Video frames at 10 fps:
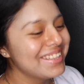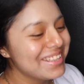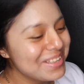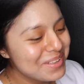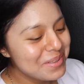
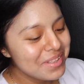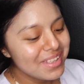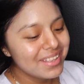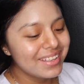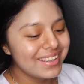just made a
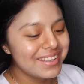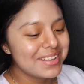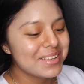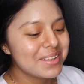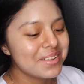video
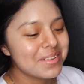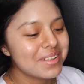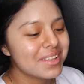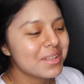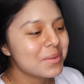
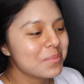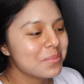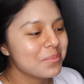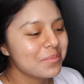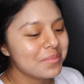
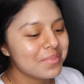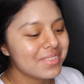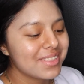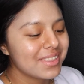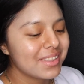explaining these
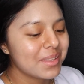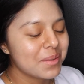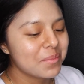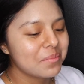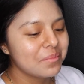type of things
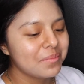and you're like,